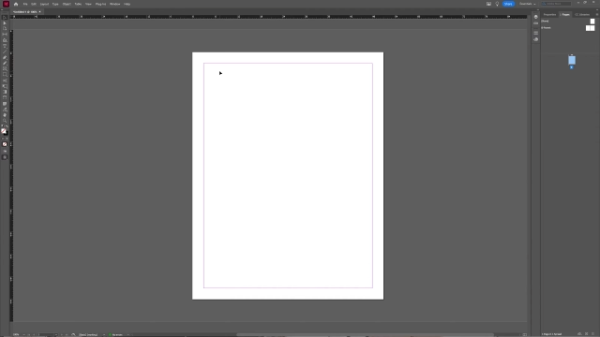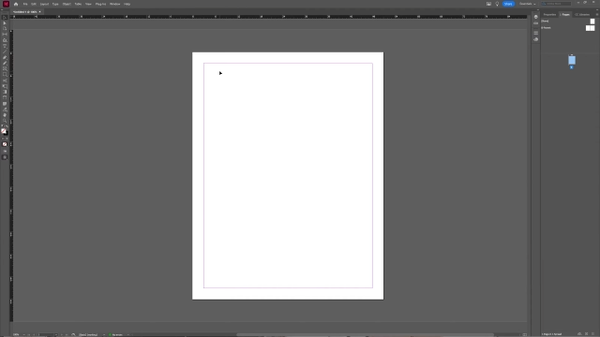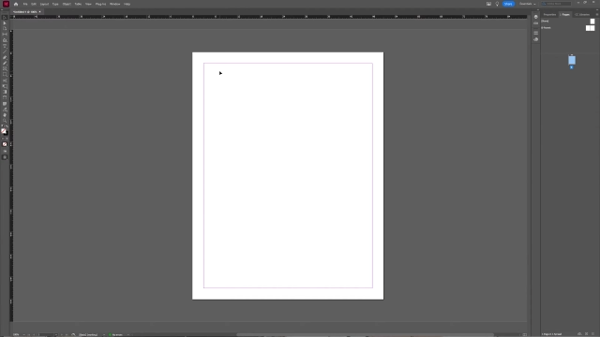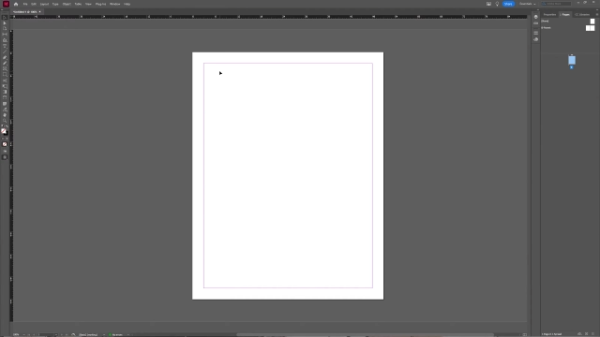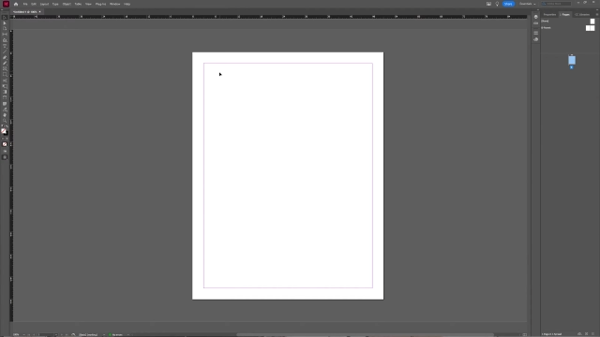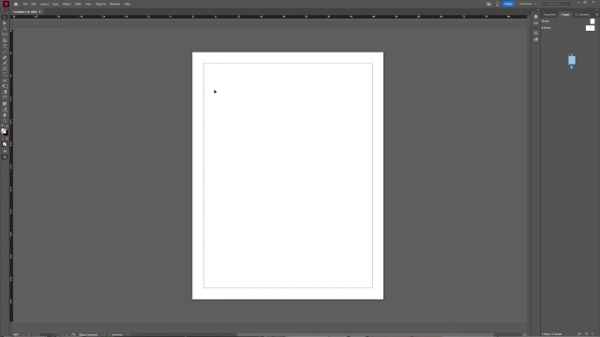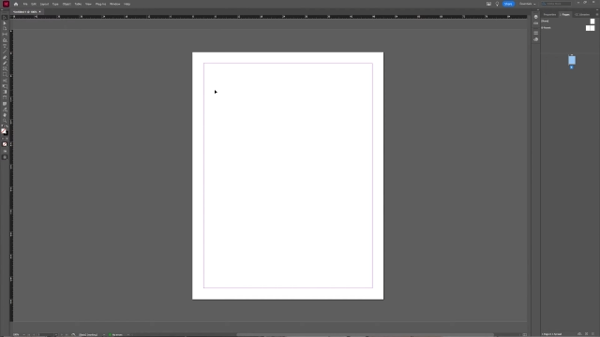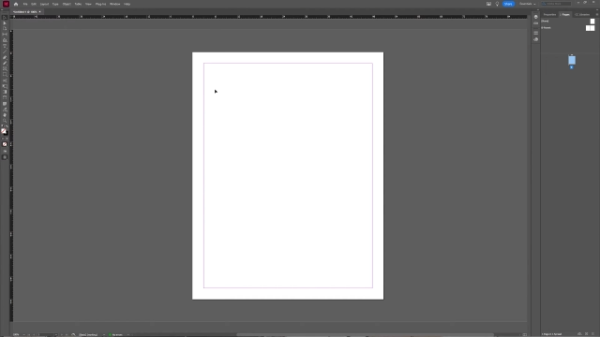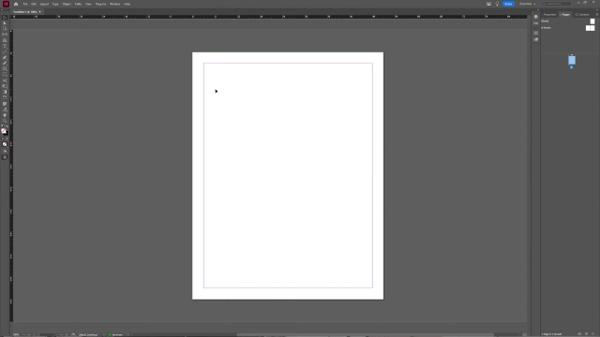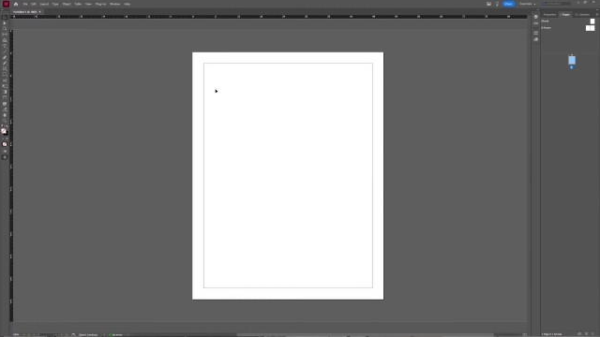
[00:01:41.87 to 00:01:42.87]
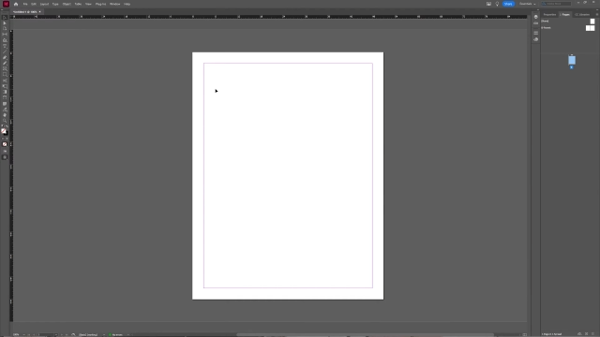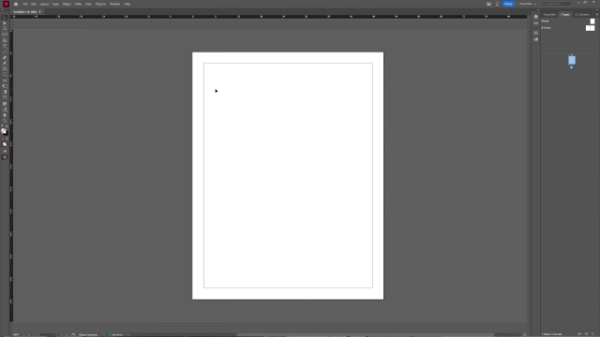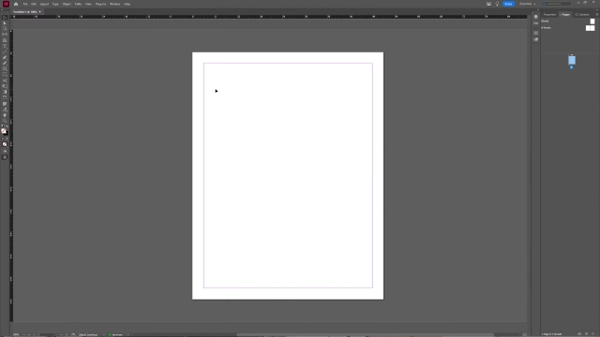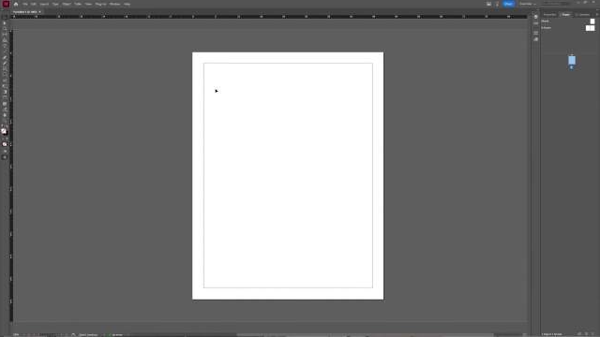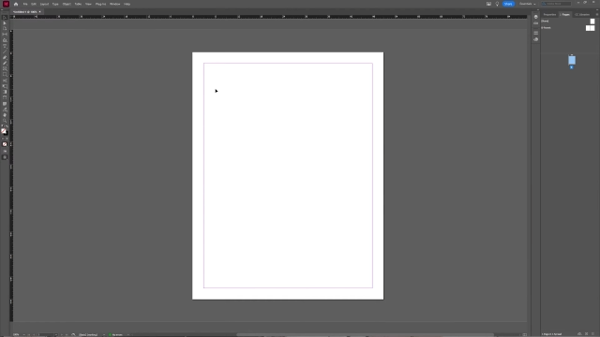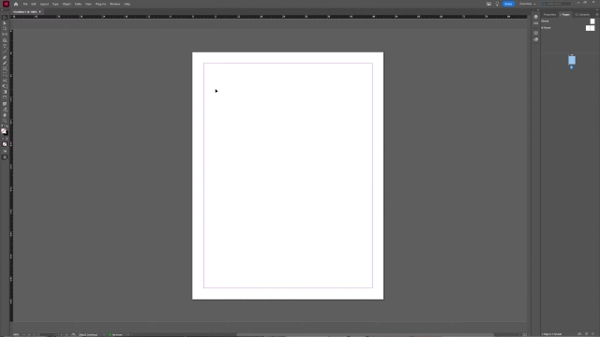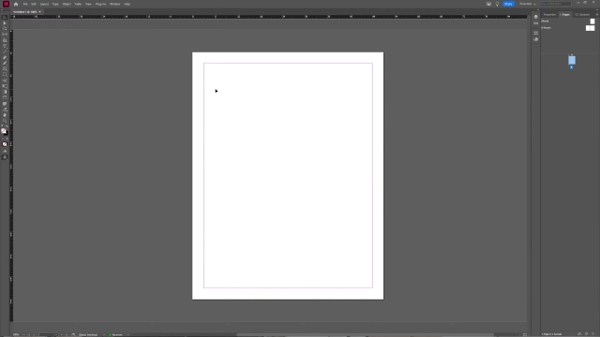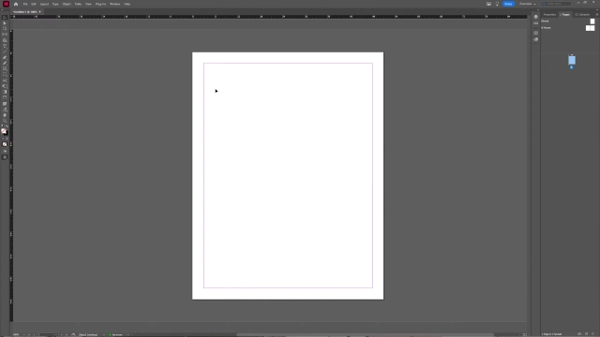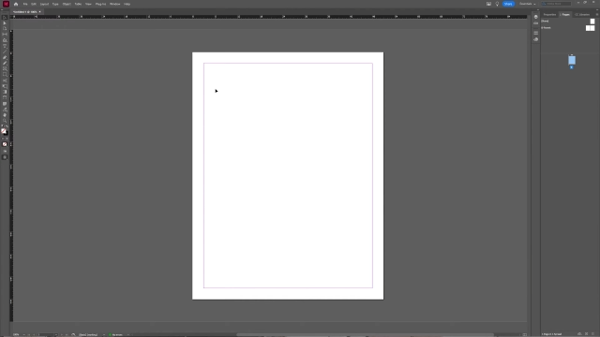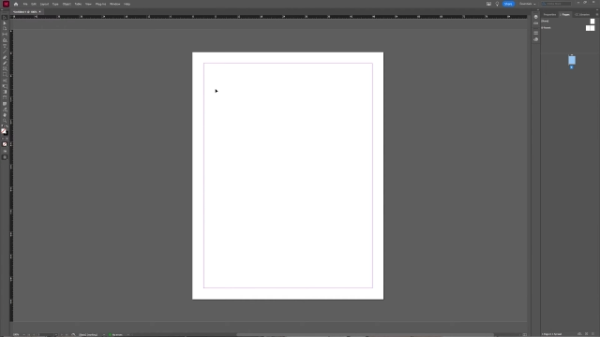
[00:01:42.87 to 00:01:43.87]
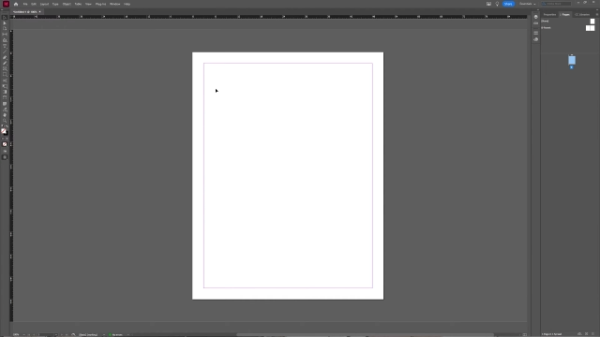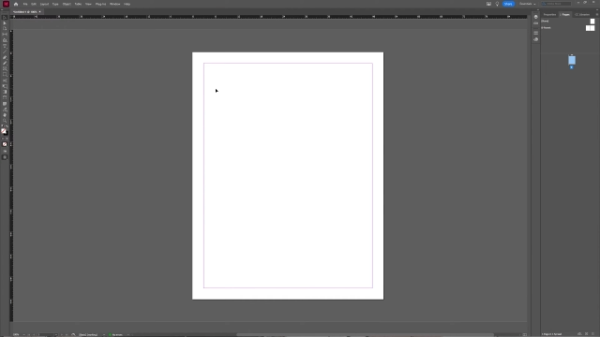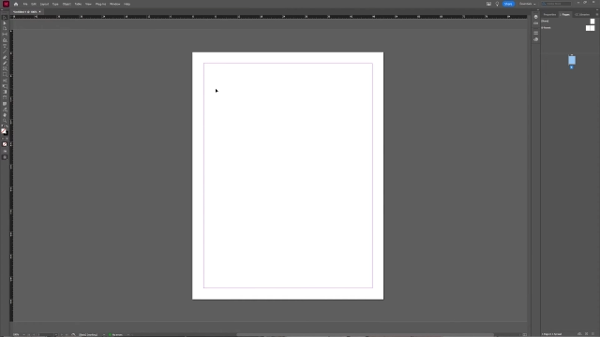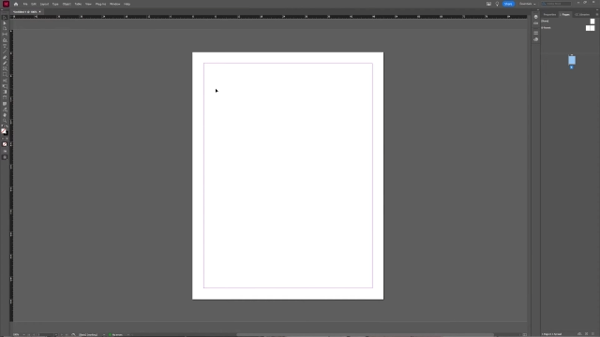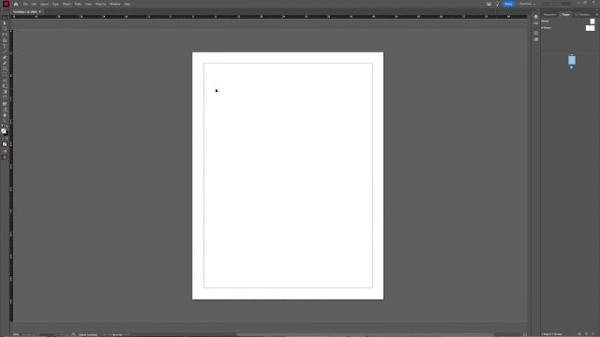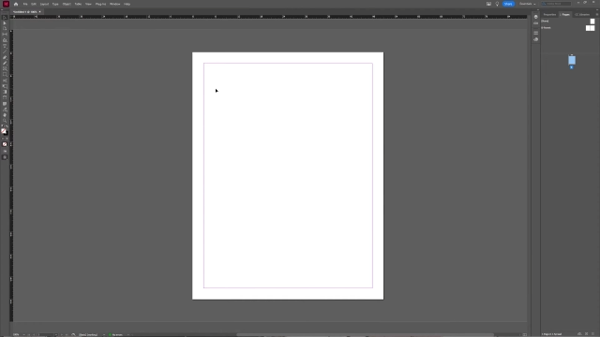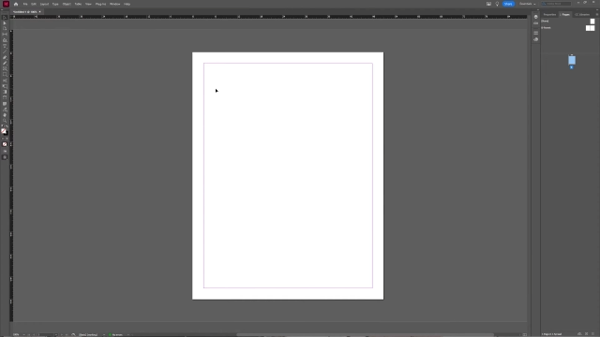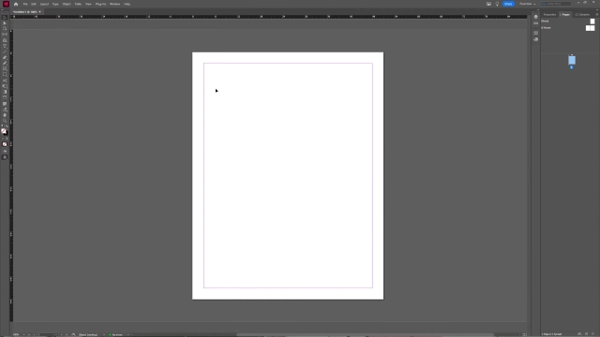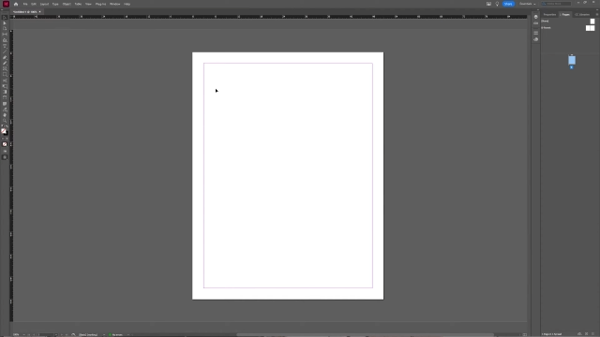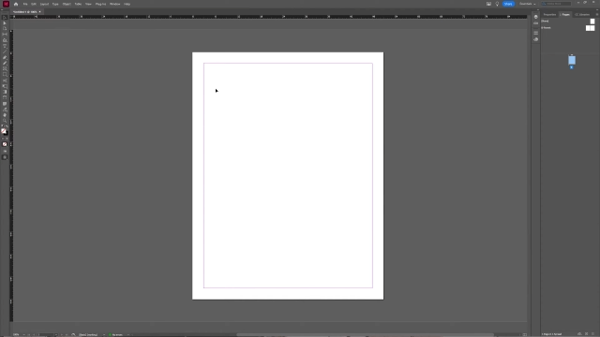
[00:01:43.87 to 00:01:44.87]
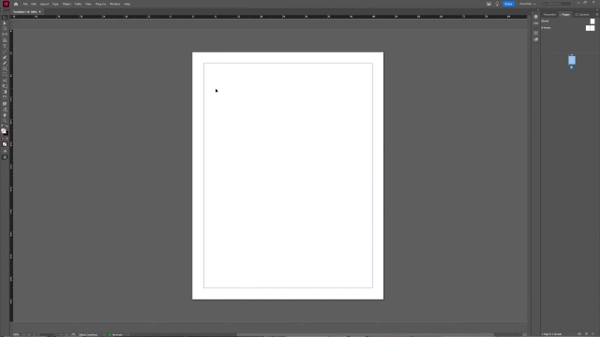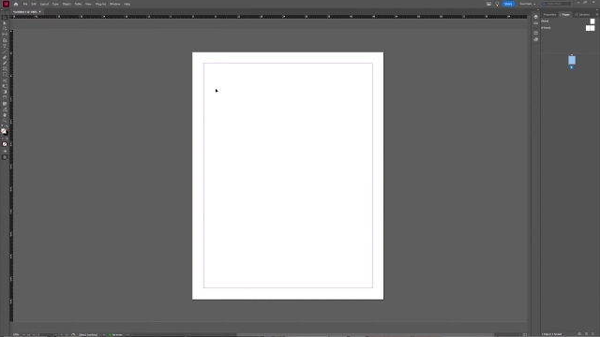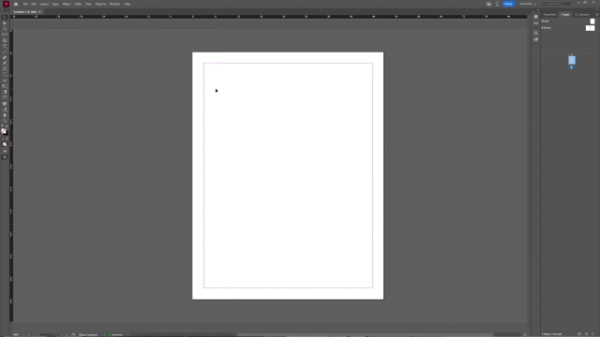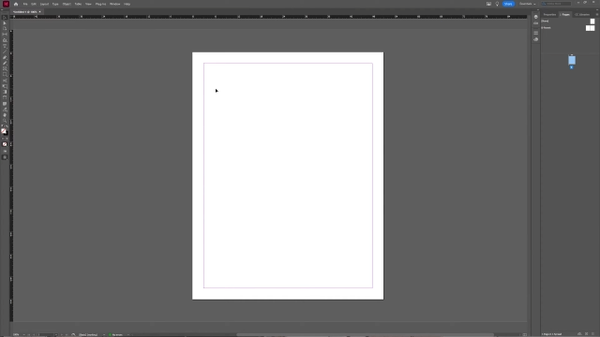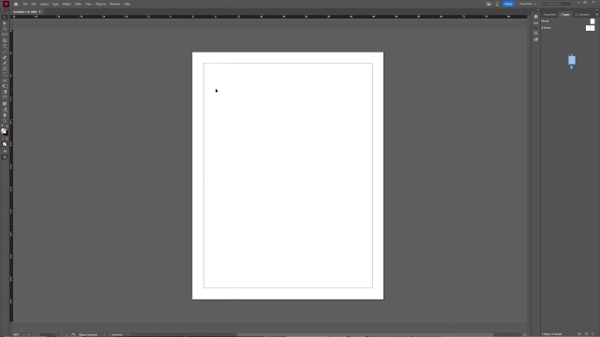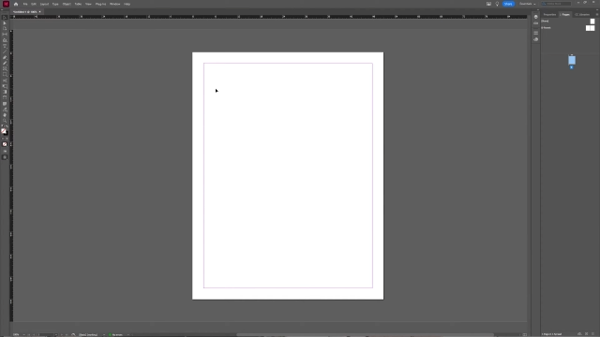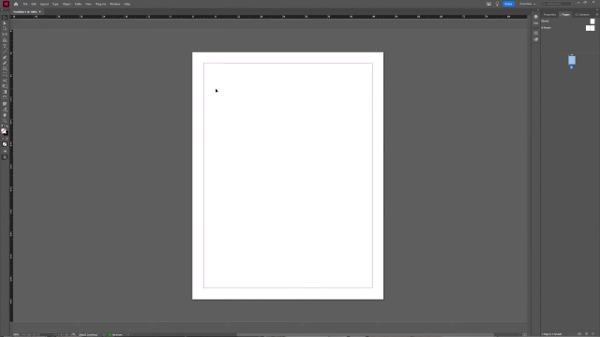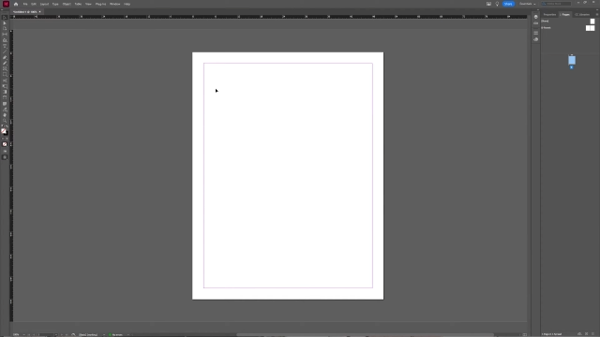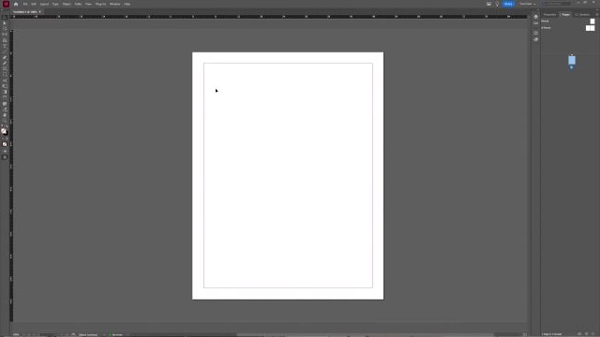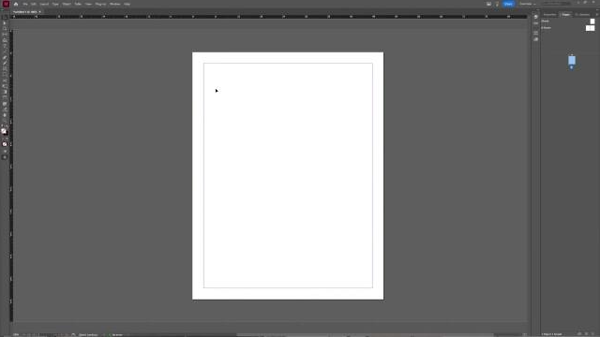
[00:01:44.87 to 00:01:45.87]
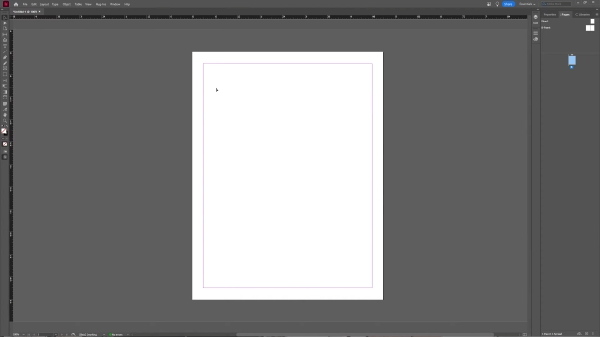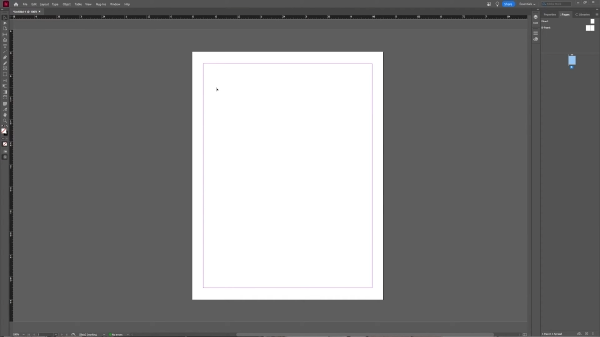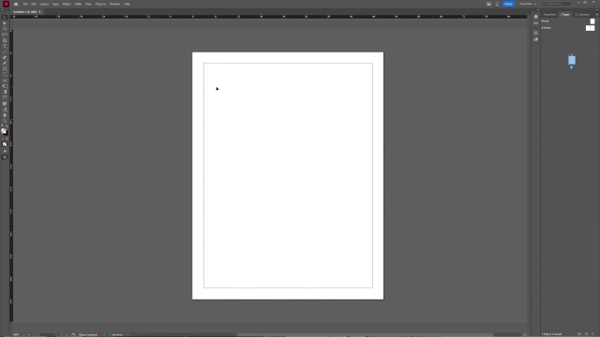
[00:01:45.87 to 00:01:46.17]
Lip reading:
Nobody's mouth can be seen.